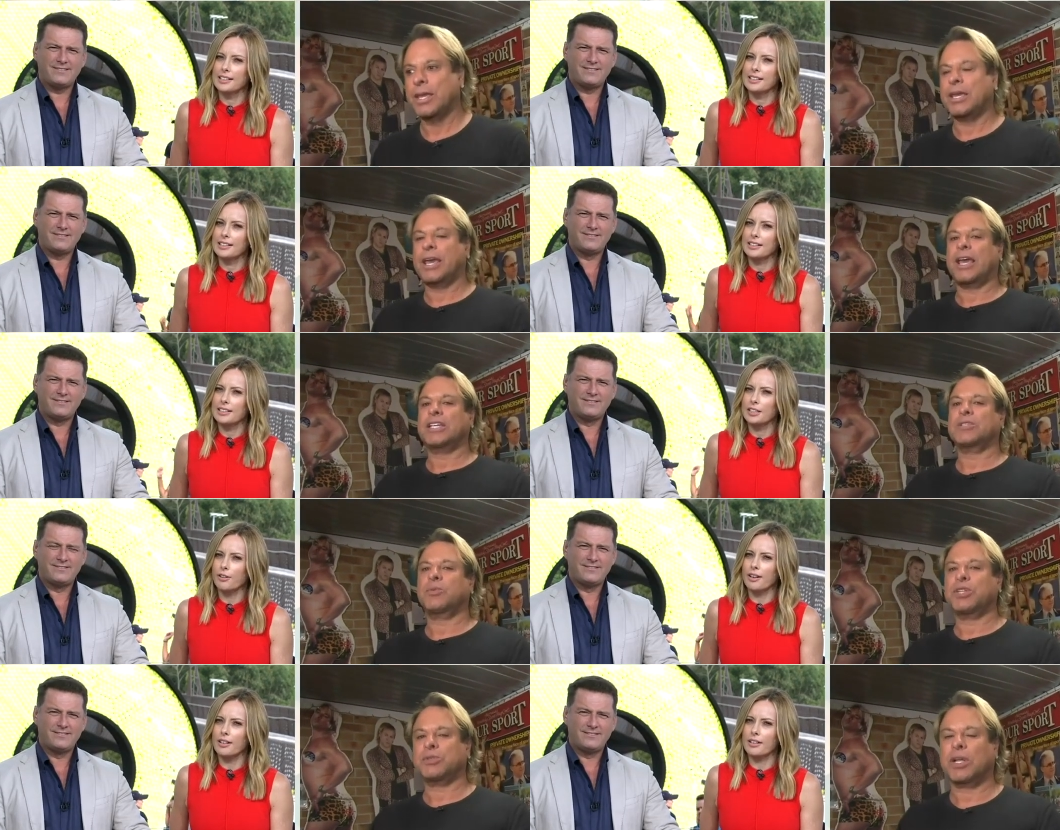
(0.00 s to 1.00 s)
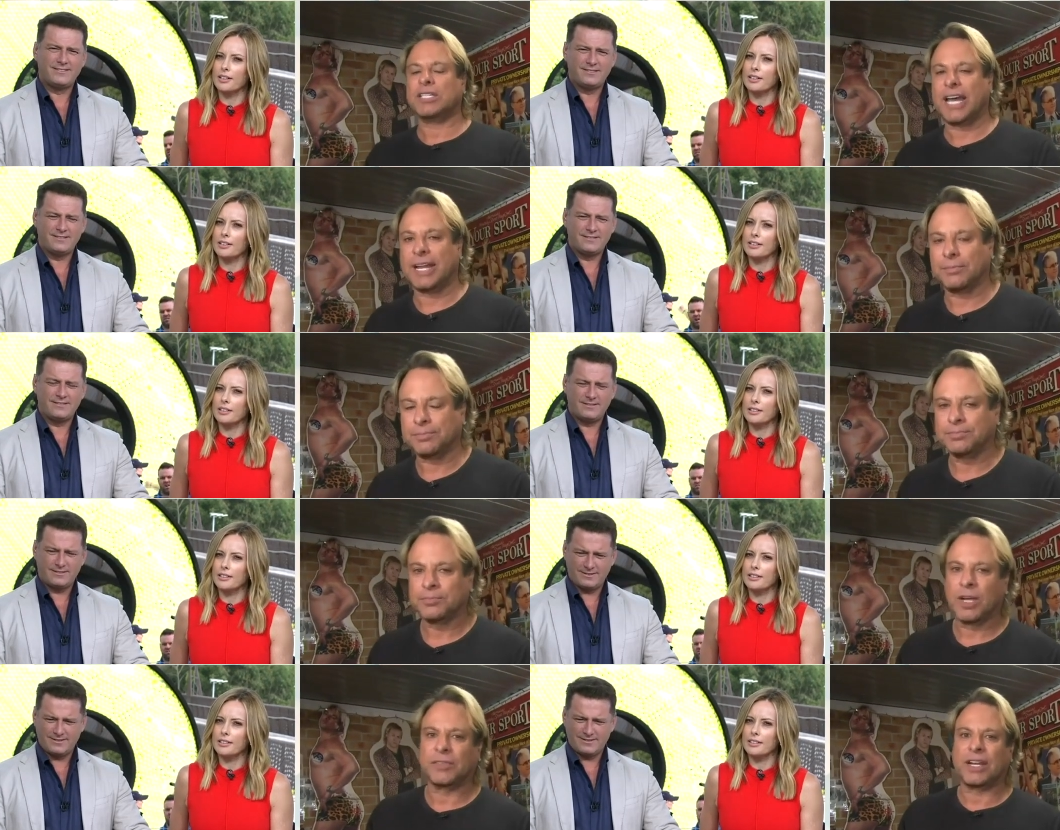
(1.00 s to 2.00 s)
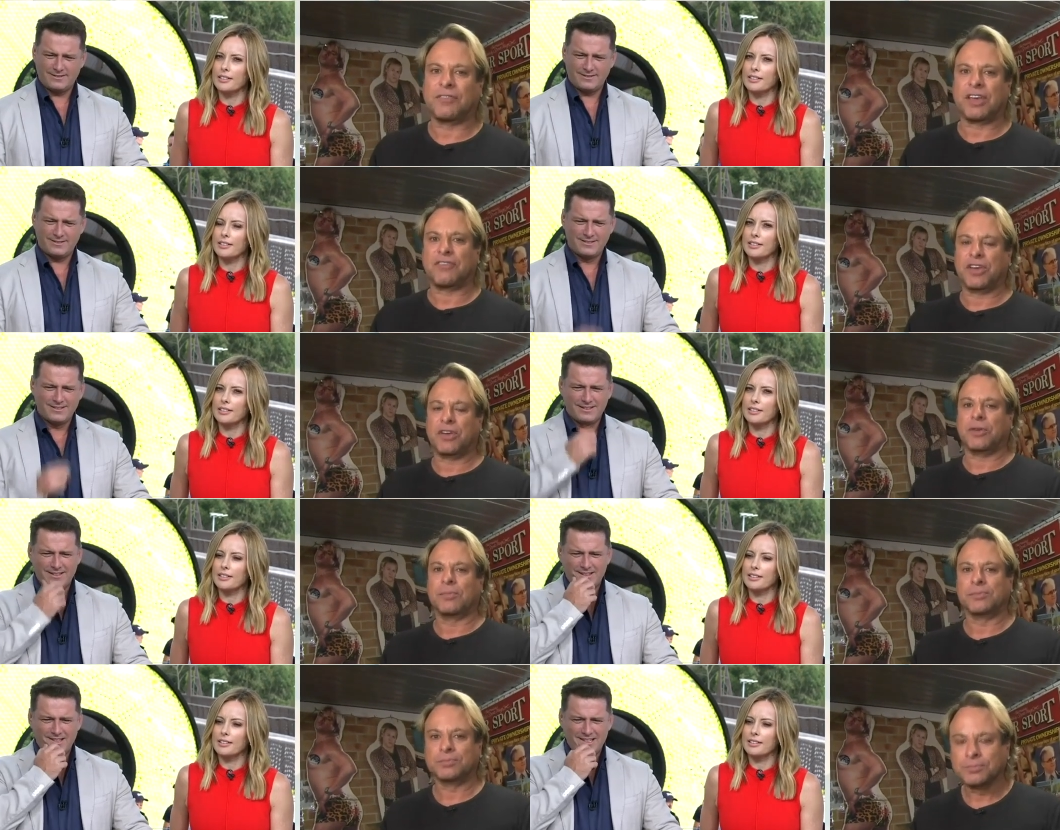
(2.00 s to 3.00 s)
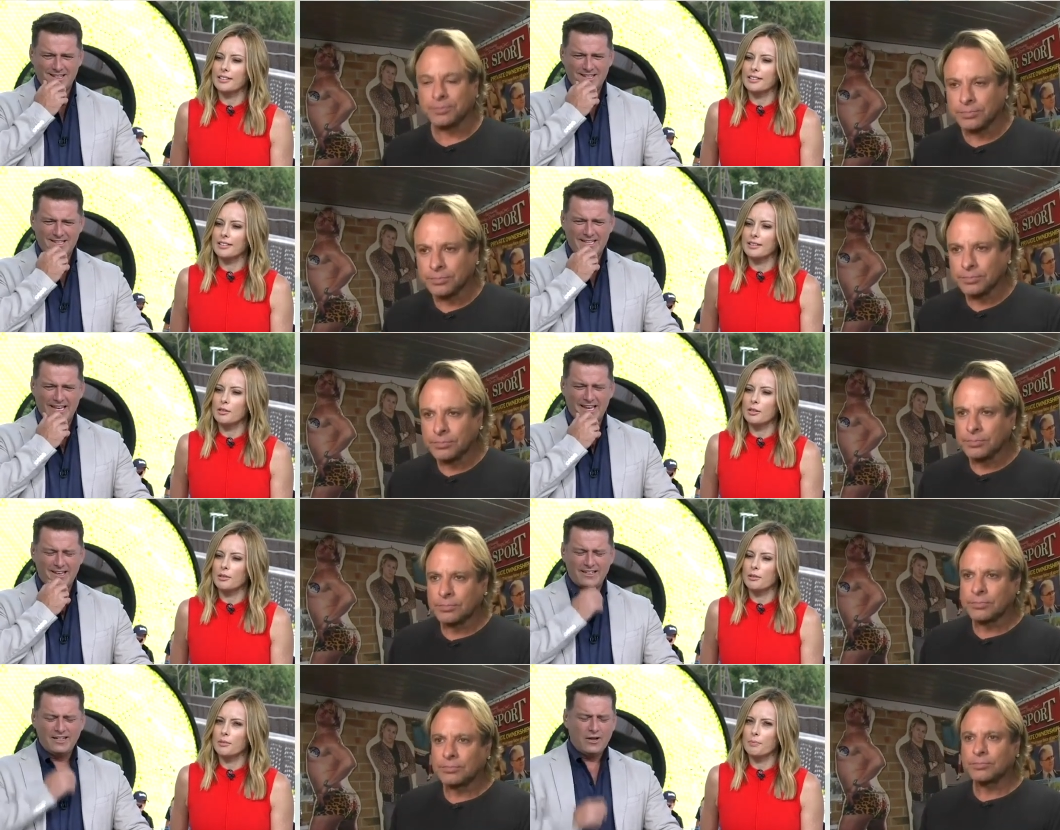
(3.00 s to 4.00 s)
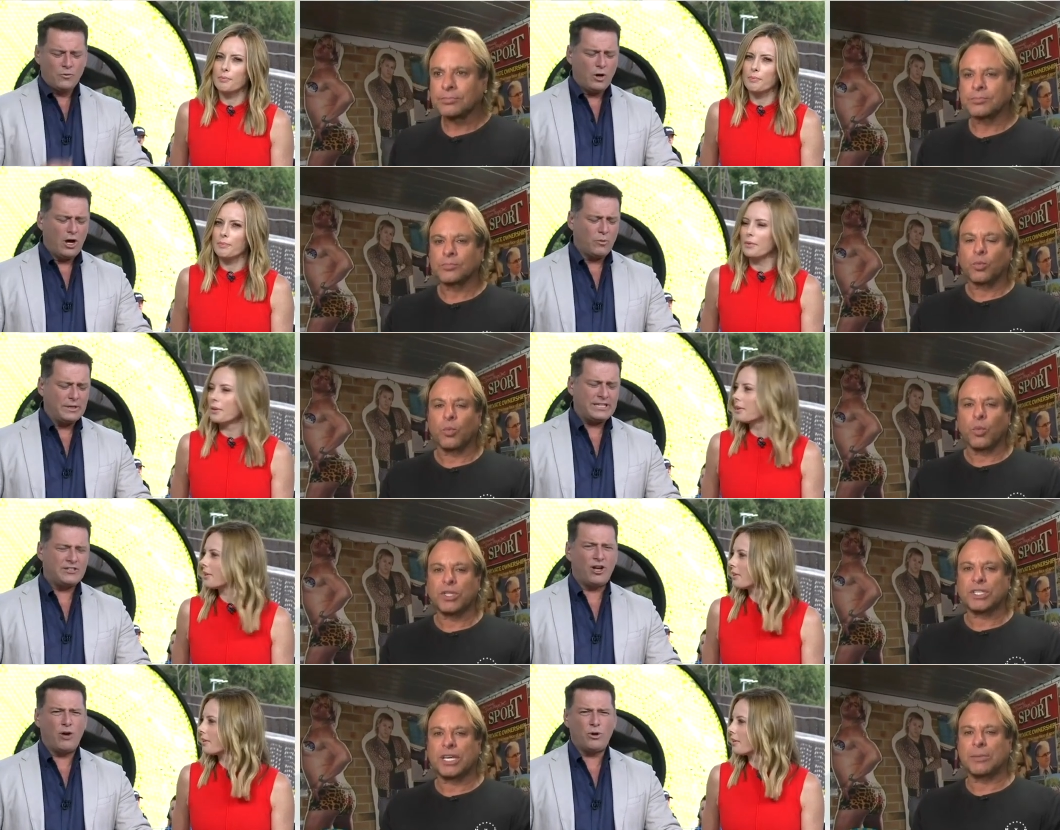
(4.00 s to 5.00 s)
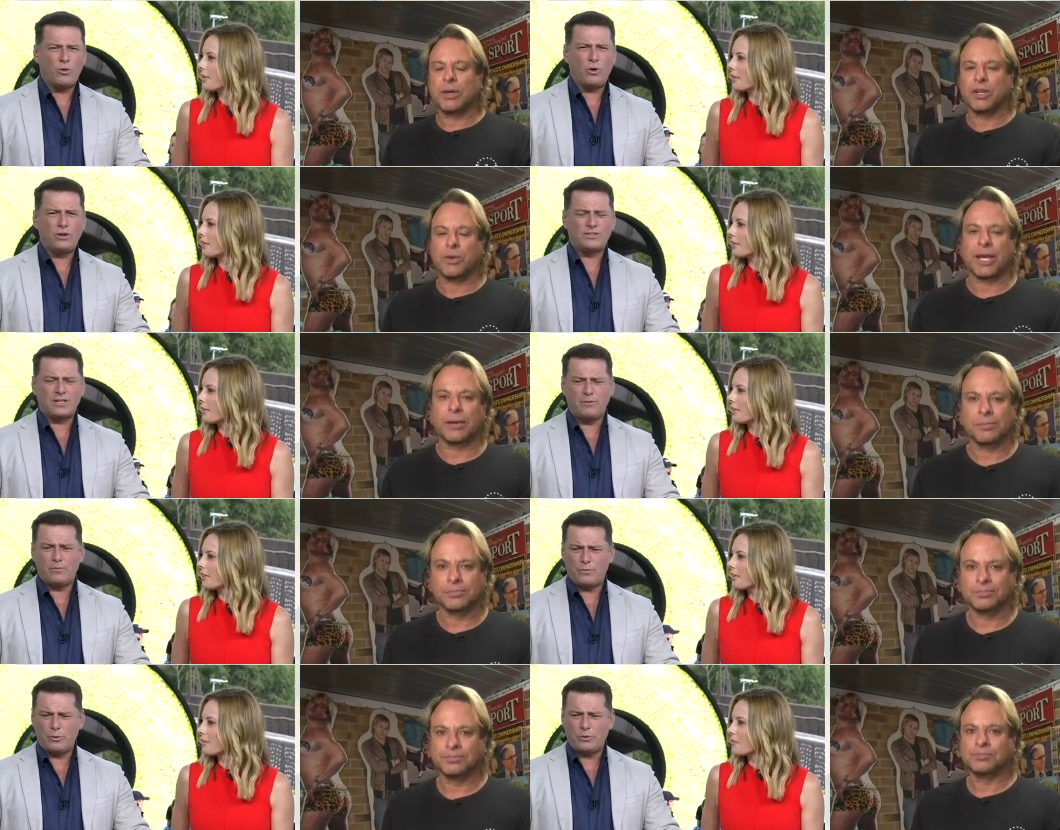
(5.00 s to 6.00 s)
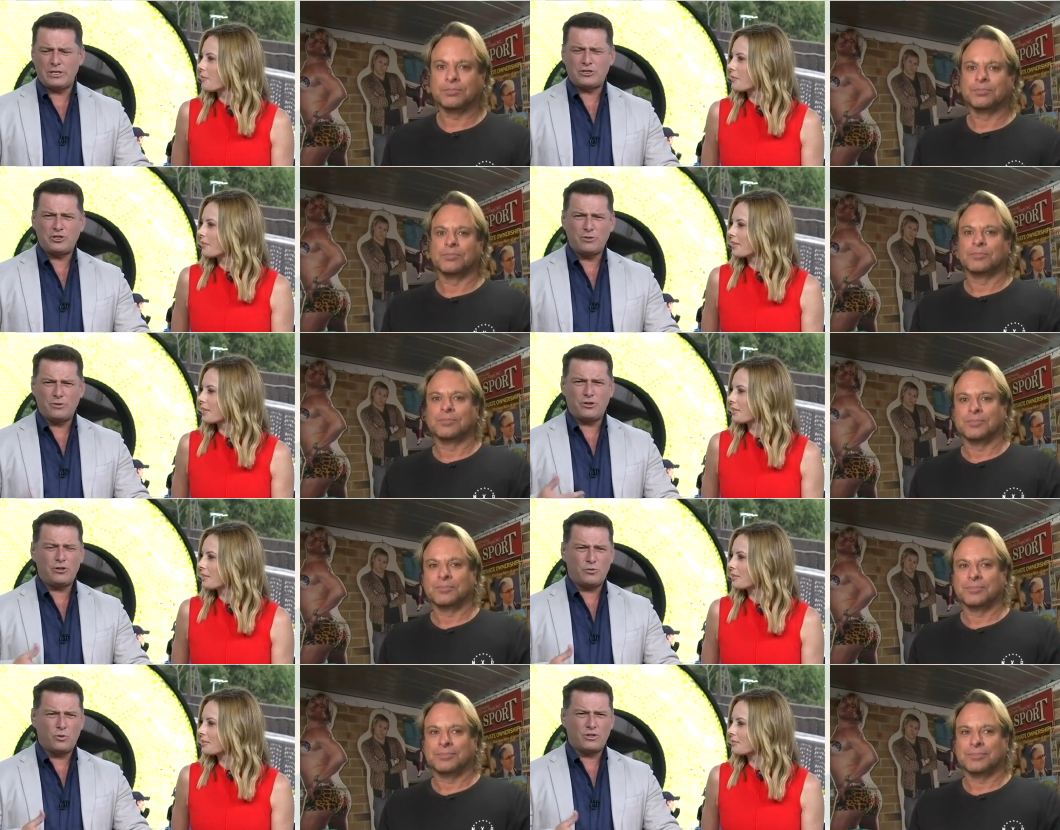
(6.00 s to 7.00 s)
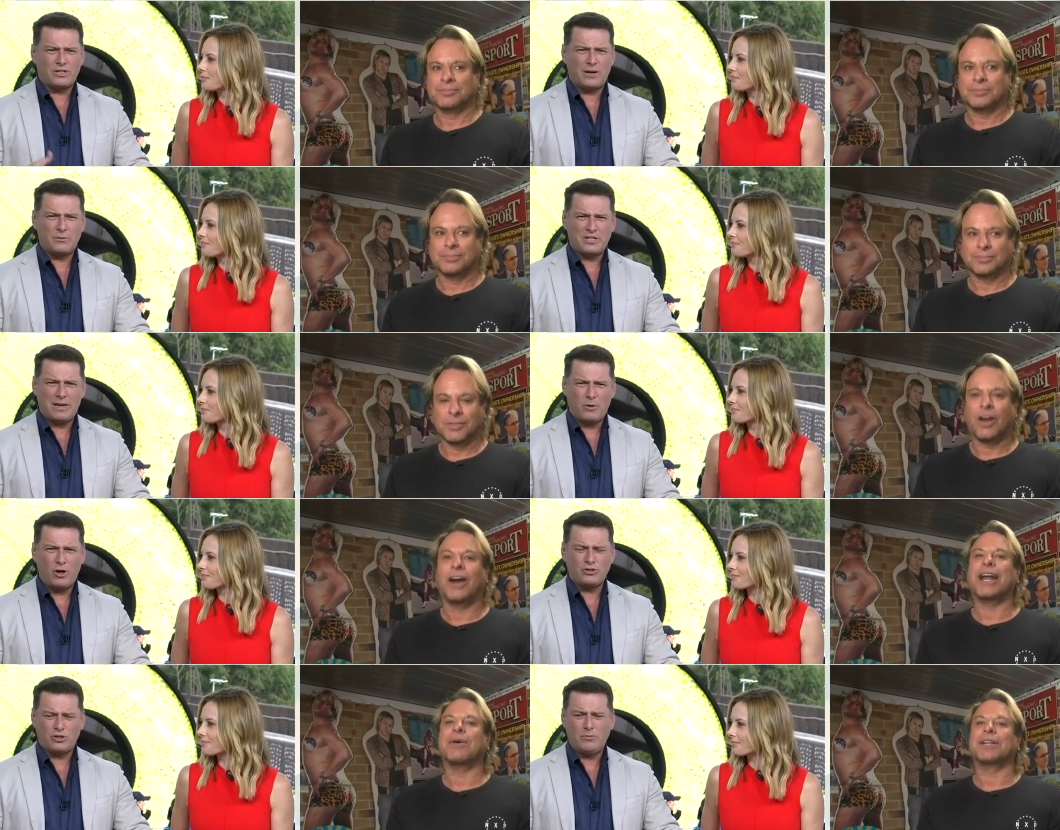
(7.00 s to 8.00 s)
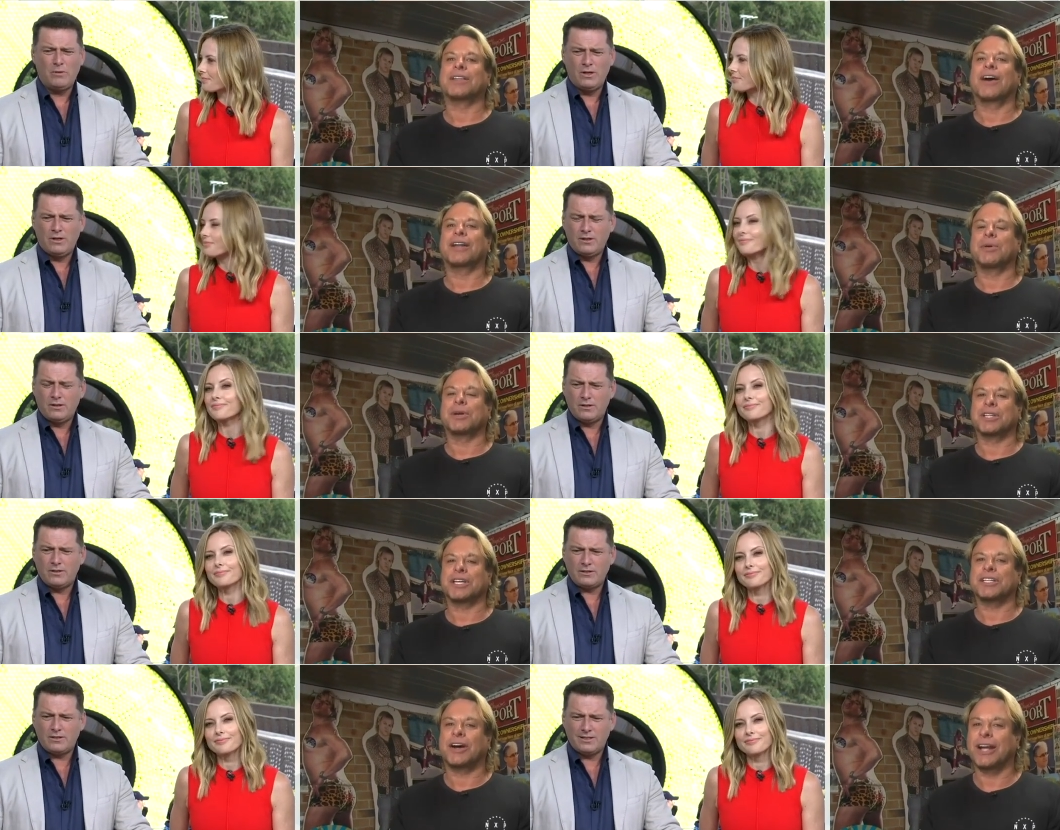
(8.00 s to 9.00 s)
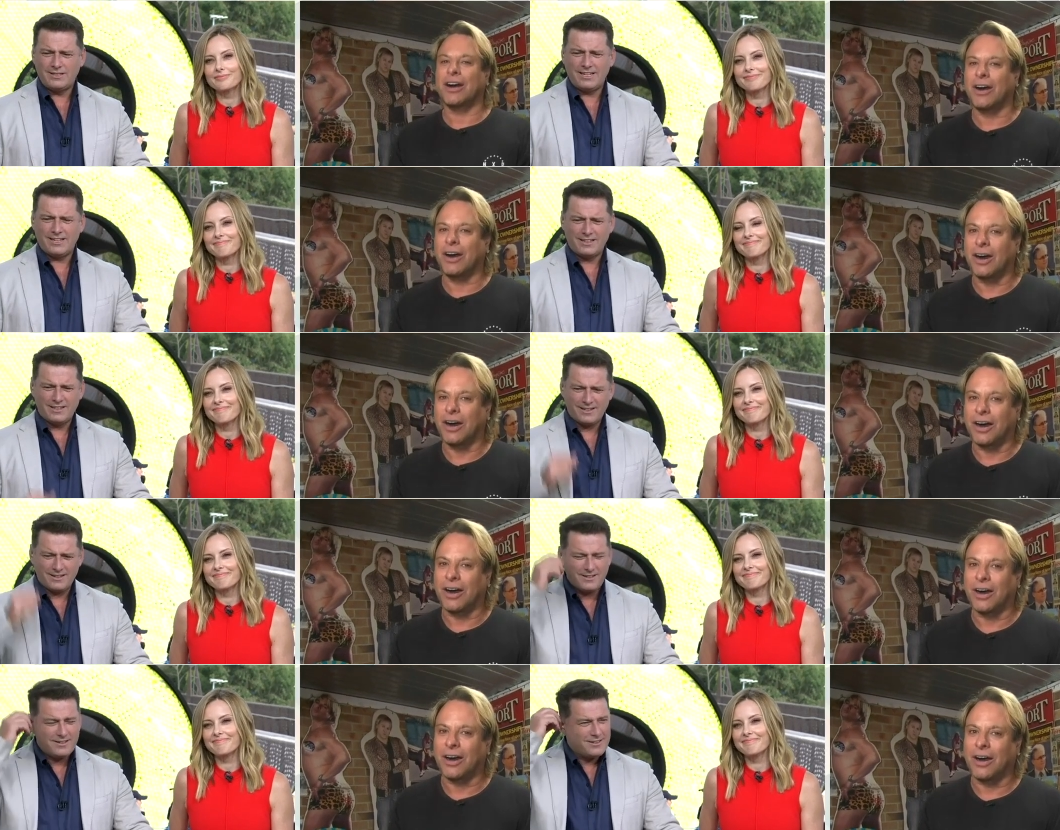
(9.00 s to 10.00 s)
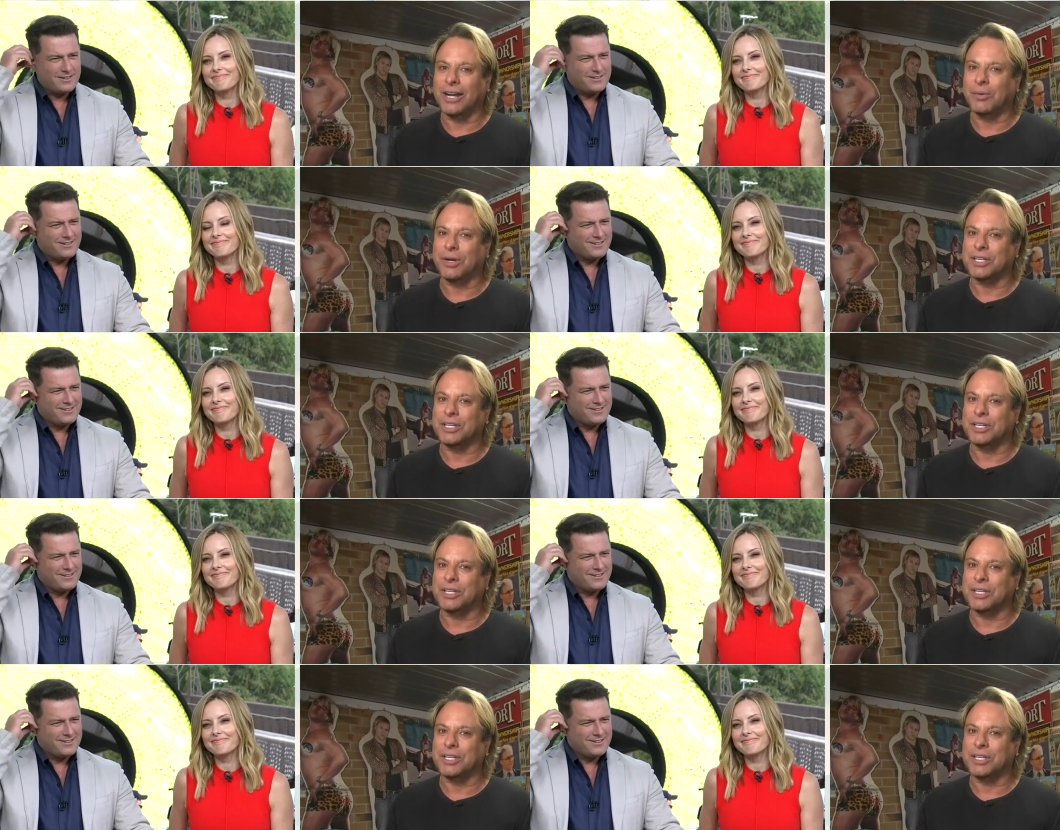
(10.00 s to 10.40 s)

Speaker 1: Yes. Which one's that? I've done a fair few. Yeah. Well,
Speaker 2: we didn't know what it was, but we assumed that you wanted to come and take my job. I know what it is. I
Speaker 1: know what